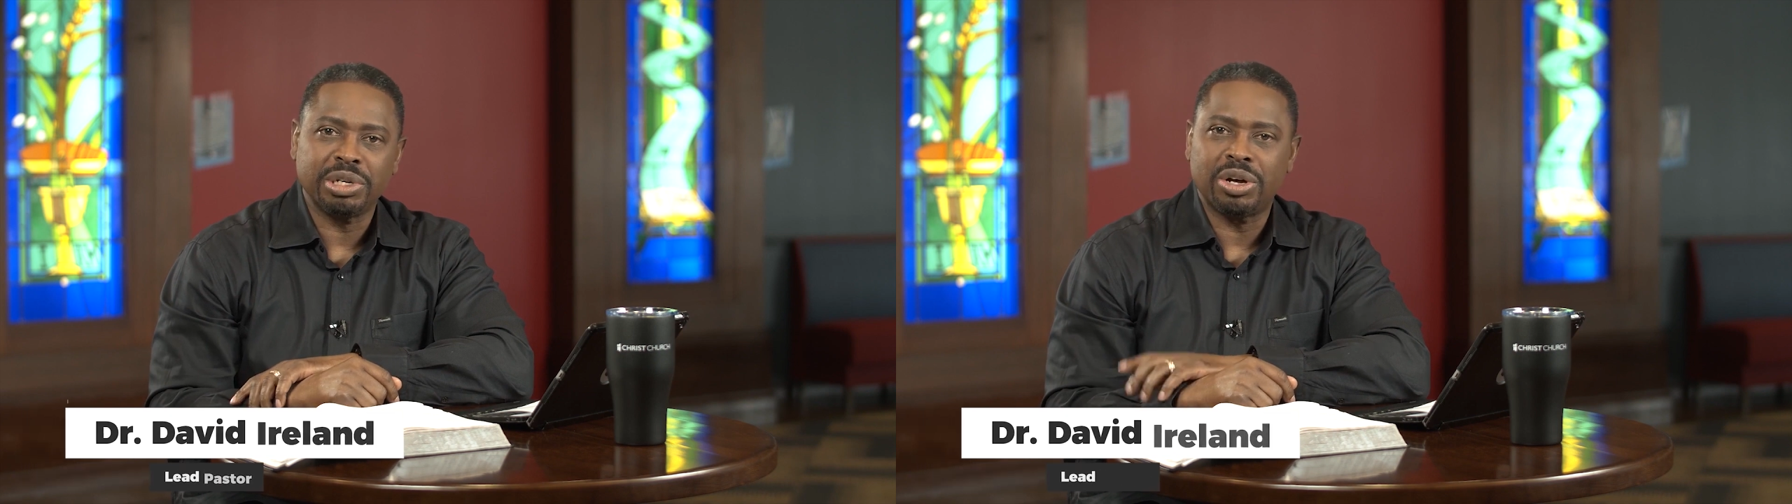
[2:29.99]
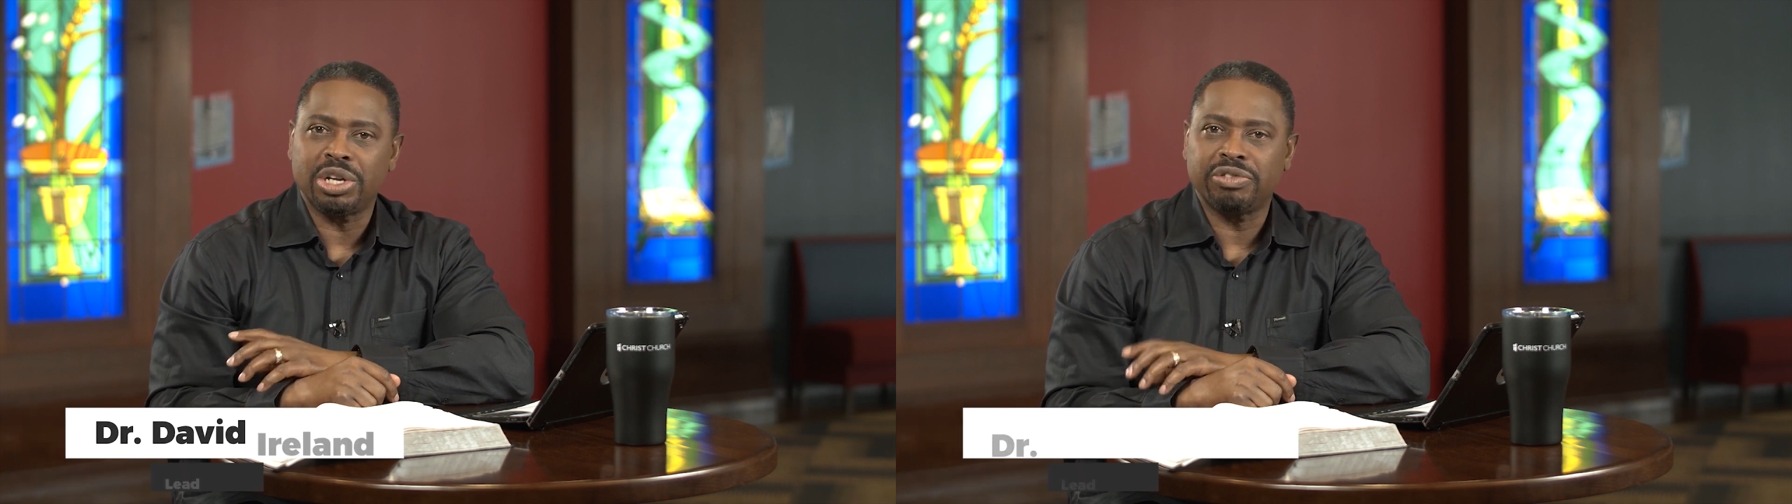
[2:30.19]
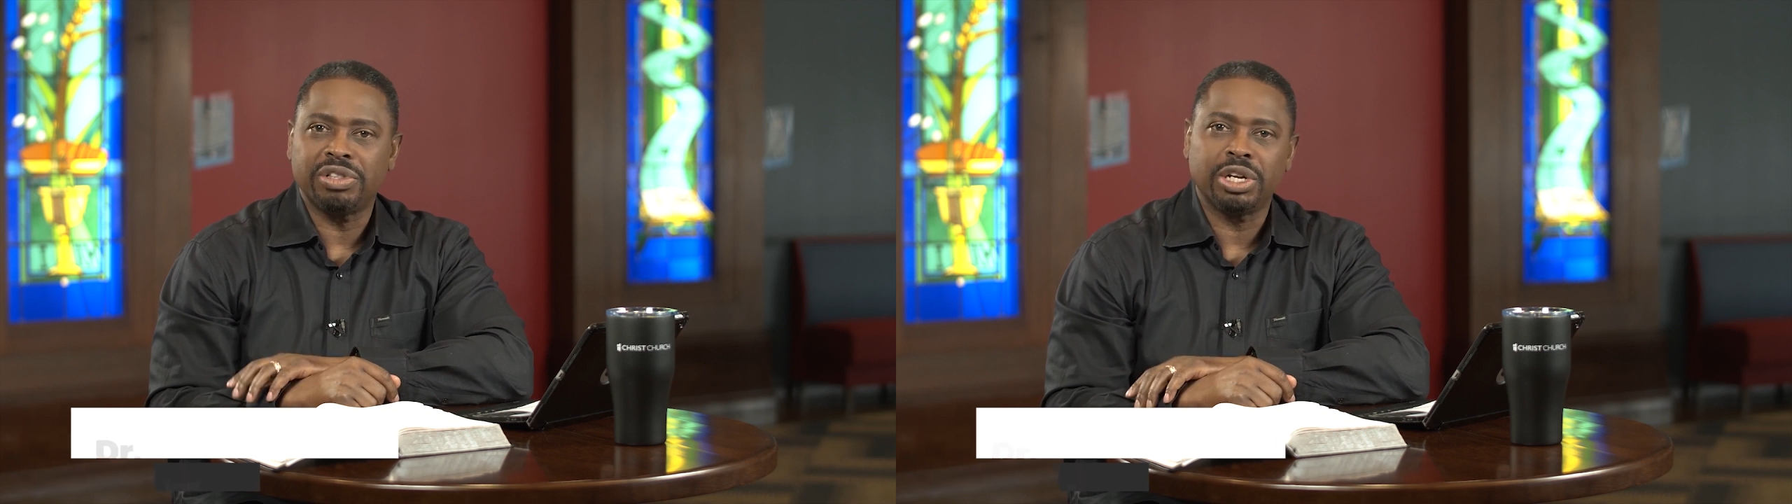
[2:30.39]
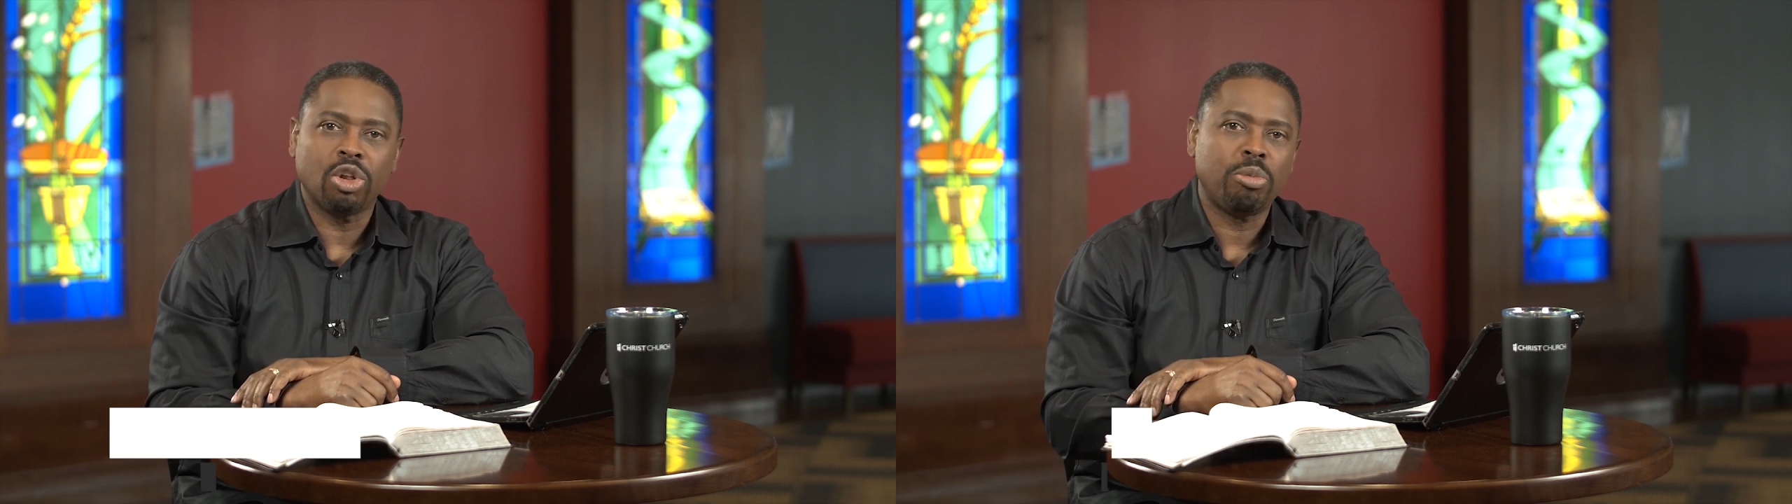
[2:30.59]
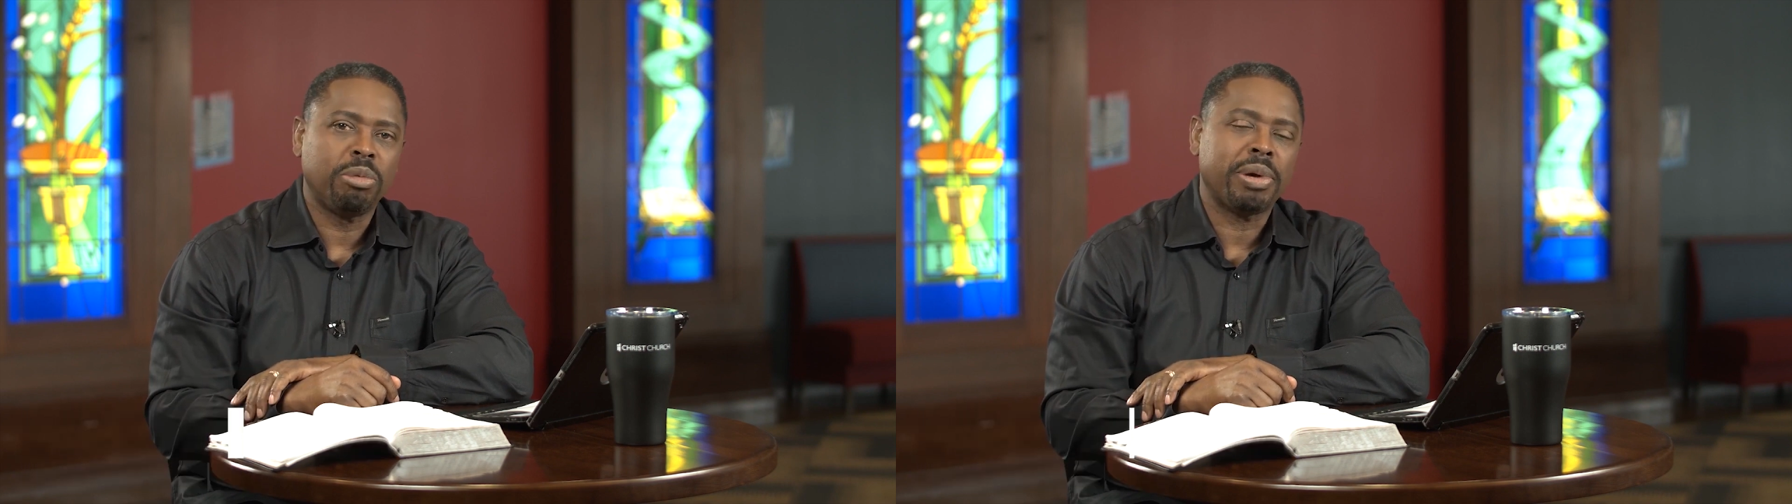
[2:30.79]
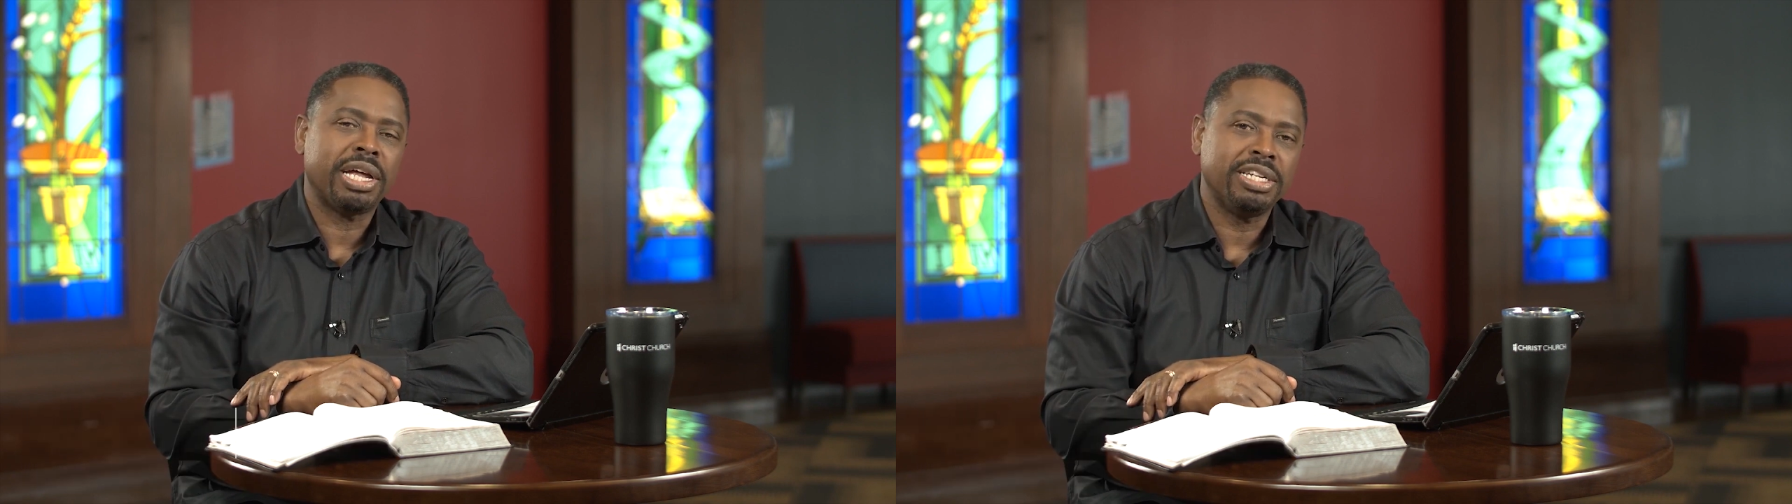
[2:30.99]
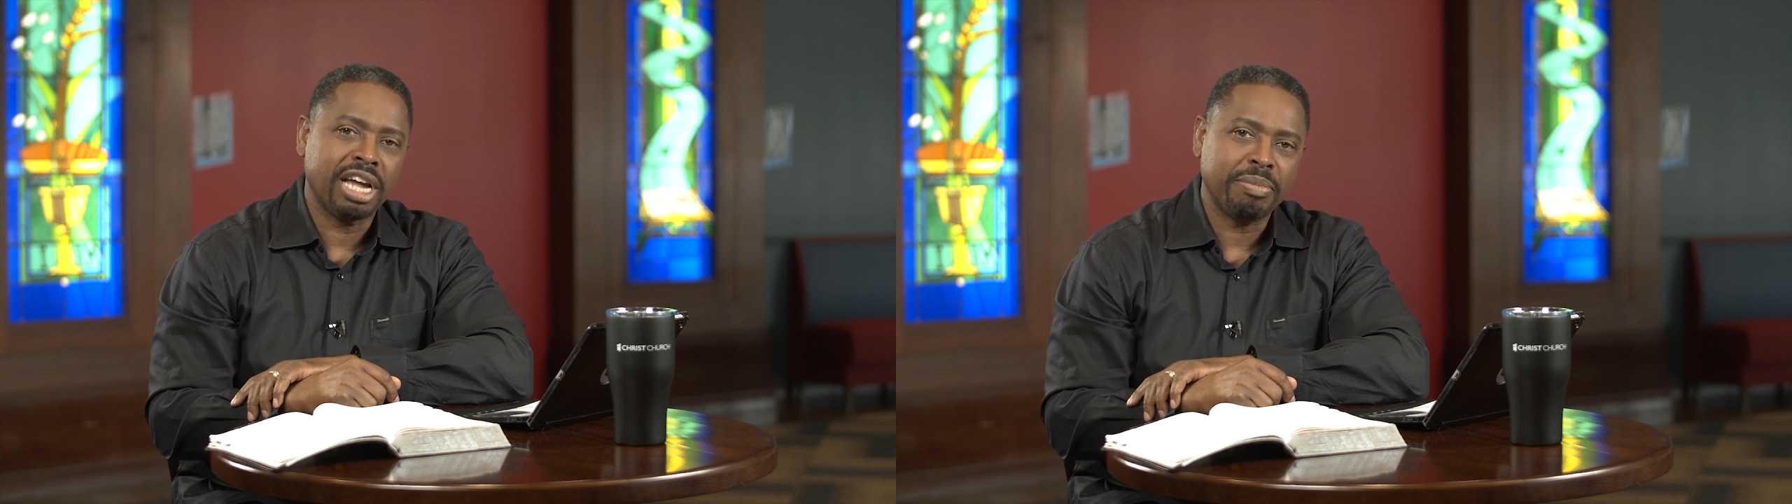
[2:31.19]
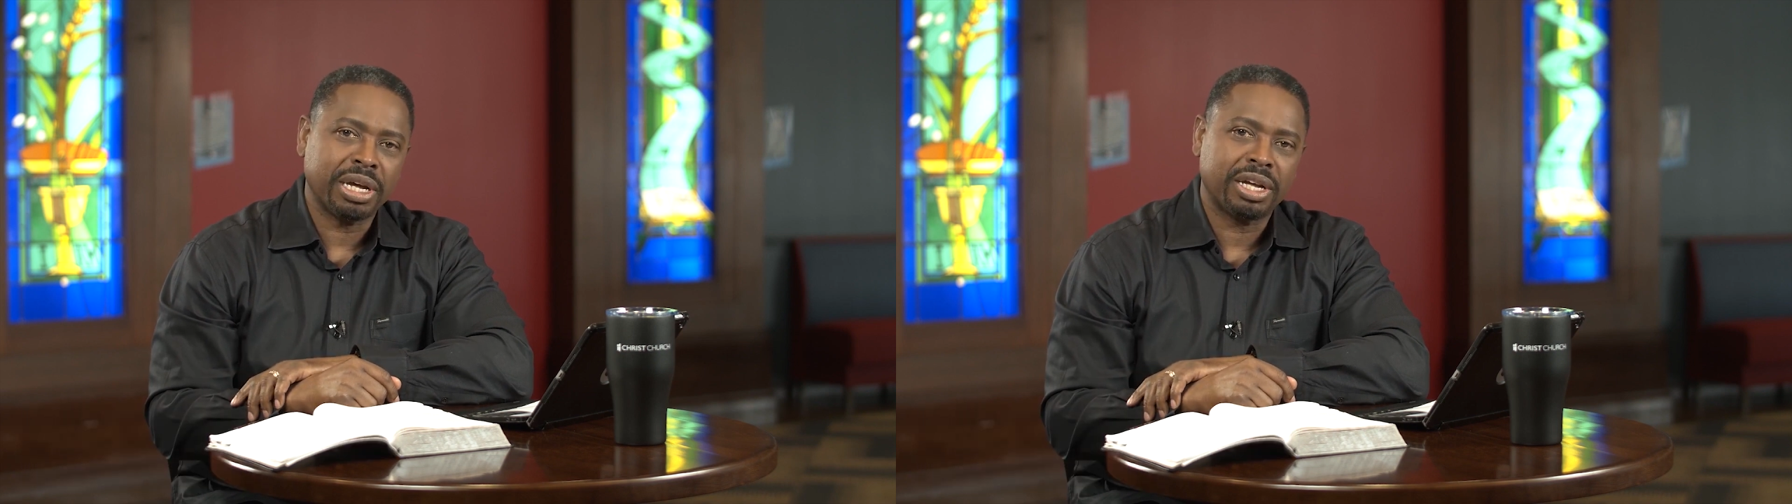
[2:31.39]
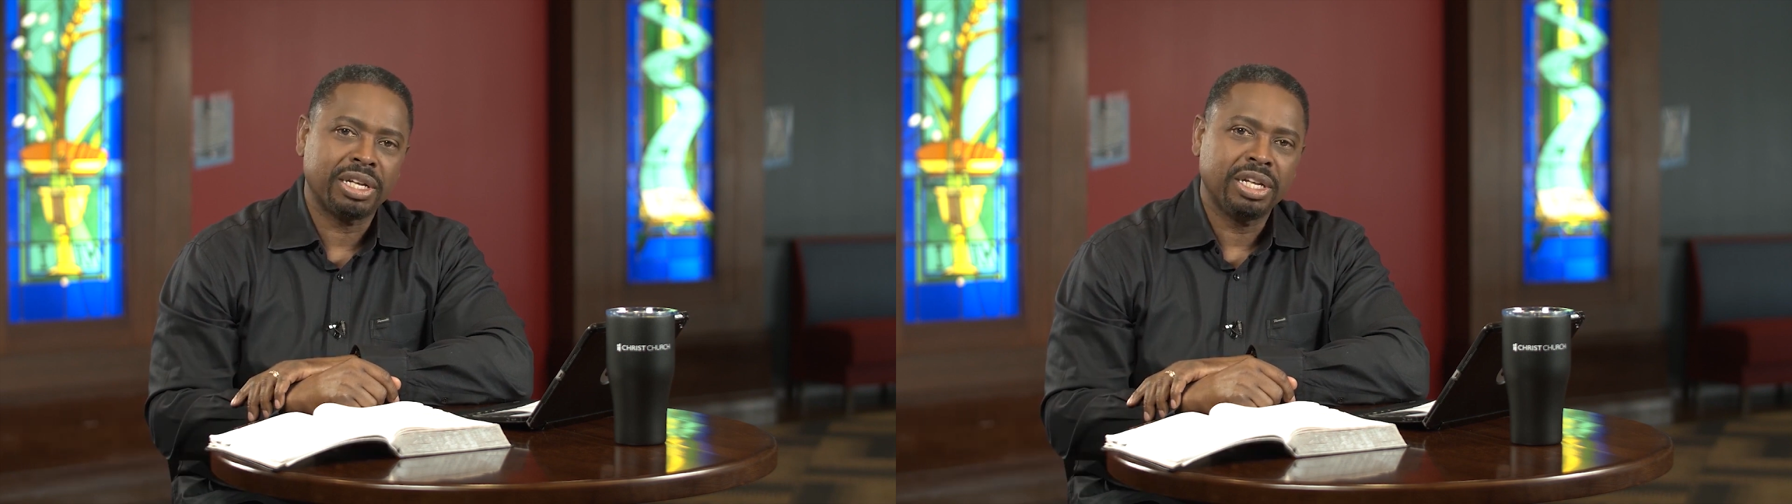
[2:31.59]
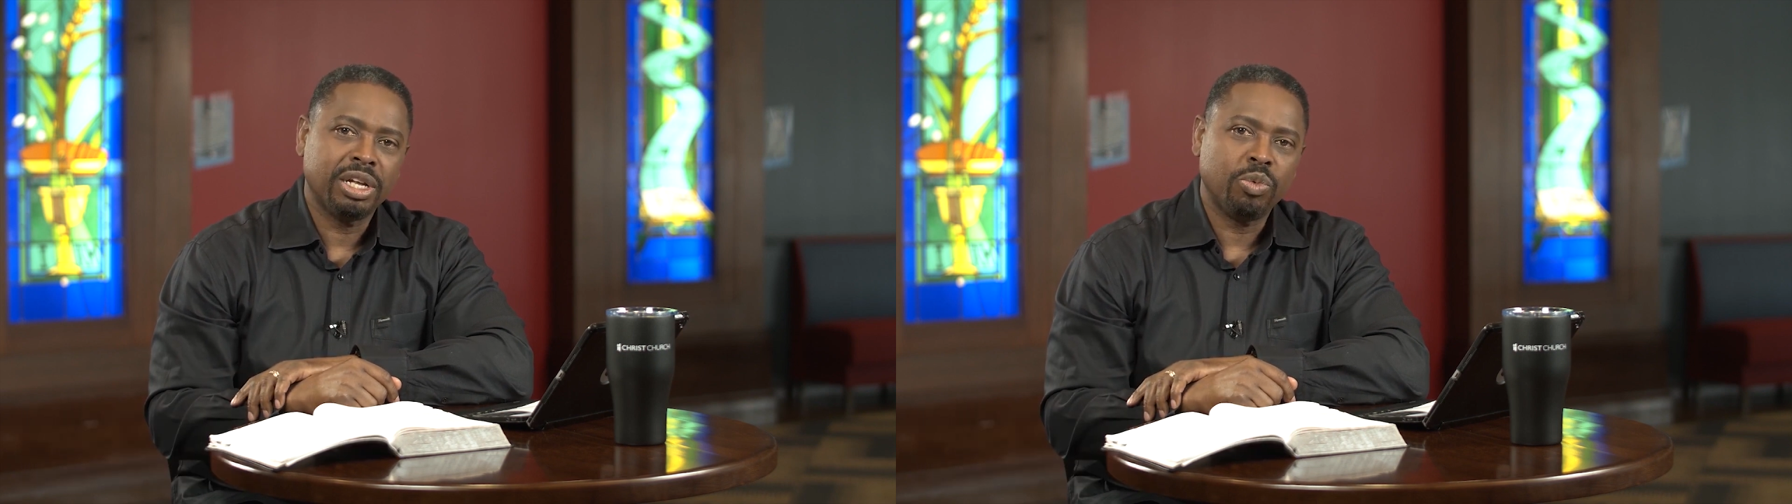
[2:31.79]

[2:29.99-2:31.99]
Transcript: because of the global pandemic